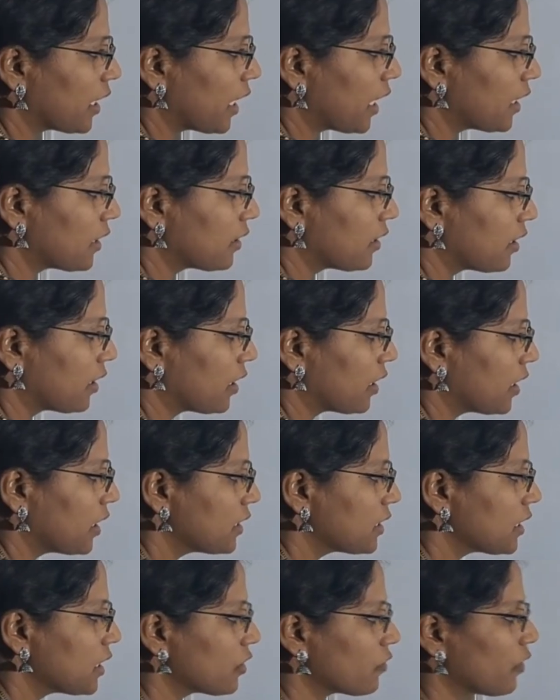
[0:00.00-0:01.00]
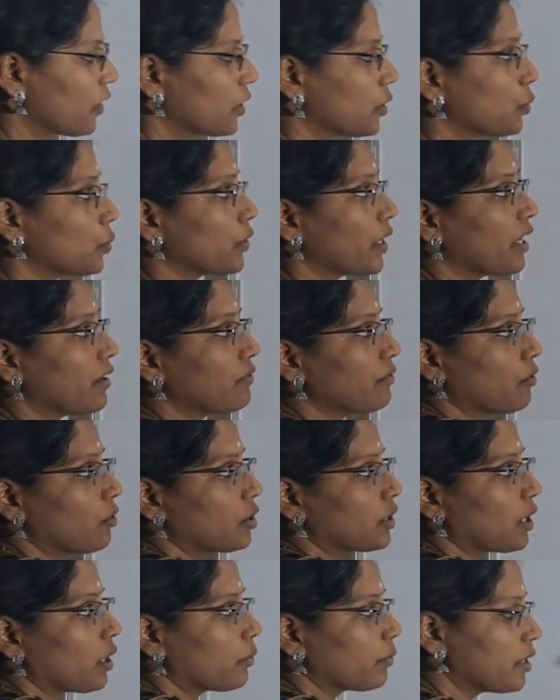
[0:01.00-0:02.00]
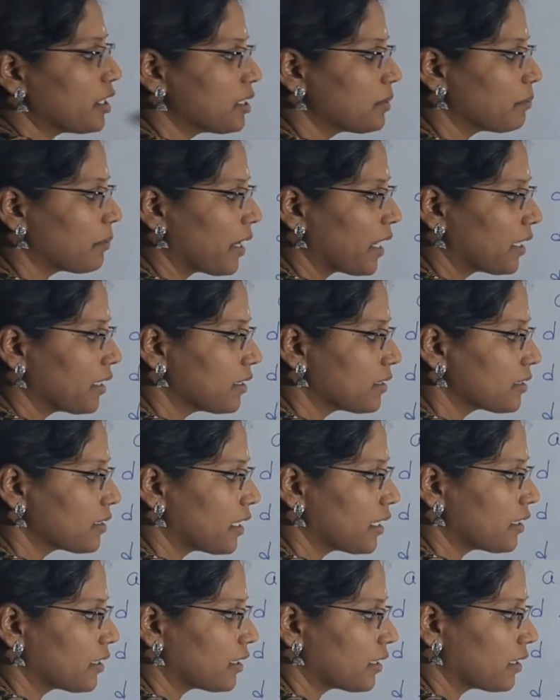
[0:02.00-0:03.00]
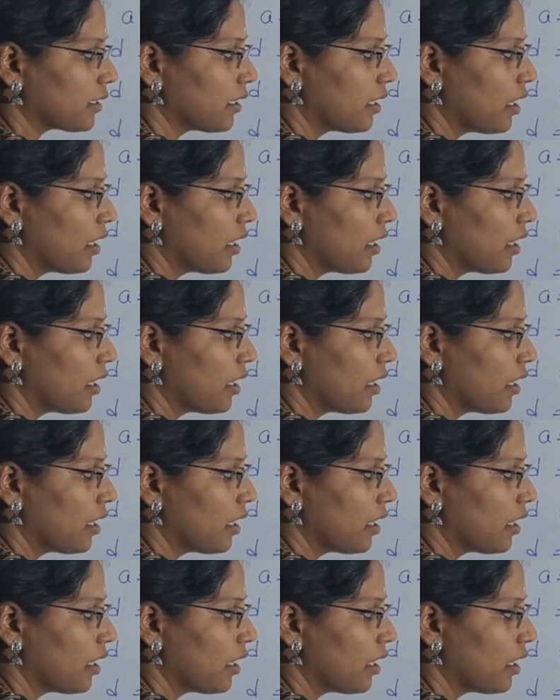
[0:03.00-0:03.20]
A3 is equal to, A4 term is minus 8